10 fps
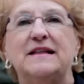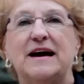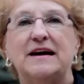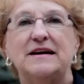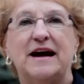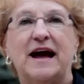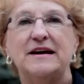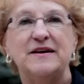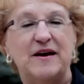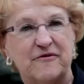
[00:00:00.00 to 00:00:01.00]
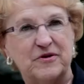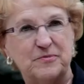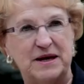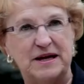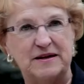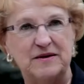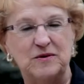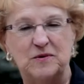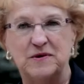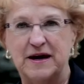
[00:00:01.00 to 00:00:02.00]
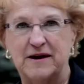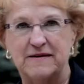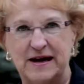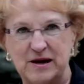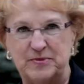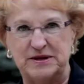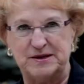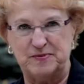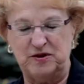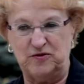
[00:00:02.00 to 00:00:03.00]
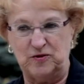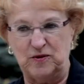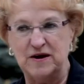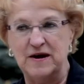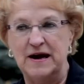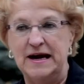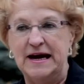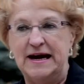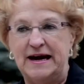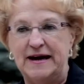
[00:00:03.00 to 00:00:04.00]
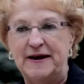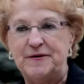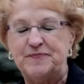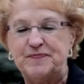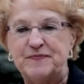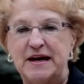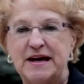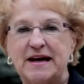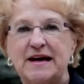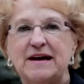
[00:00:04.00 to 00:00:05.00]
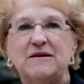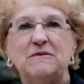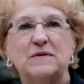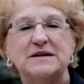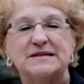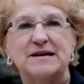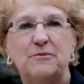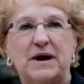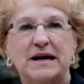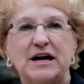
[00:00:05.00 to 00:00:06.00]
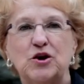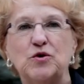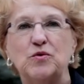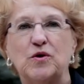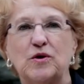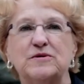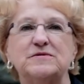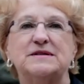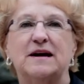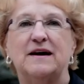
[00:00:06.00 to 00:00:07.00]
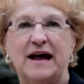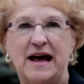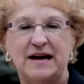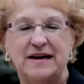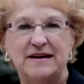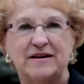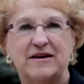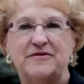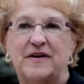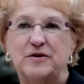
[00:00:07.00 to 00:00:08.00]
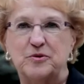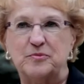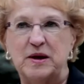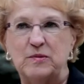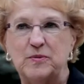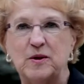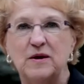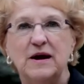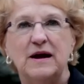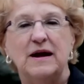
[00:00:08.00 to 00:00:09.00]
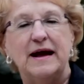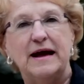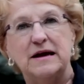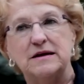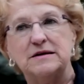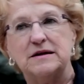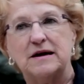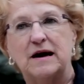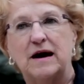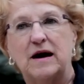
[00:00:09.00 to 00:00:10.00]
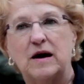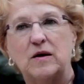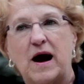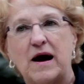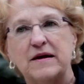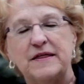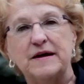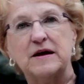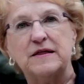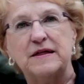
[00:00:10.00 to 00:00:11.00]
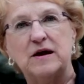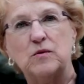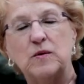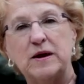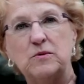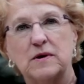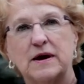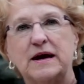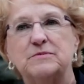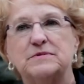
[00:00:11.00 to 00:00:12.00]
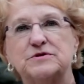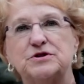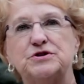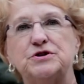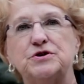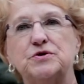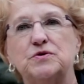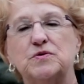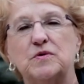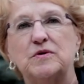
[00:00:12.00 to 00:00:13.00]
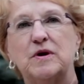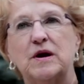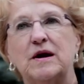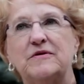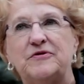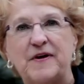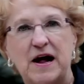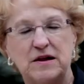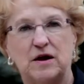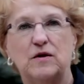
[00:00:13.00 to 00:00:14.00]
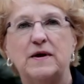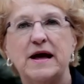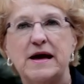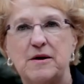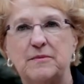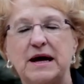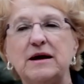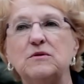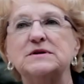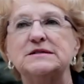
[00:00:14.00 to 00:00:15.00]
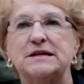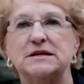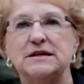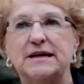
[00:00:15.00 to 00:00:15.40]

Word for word: that had never been on our campus before. Um, he was somebody who goes ahead of other people, and uh, I think that we were able to follow him. He was the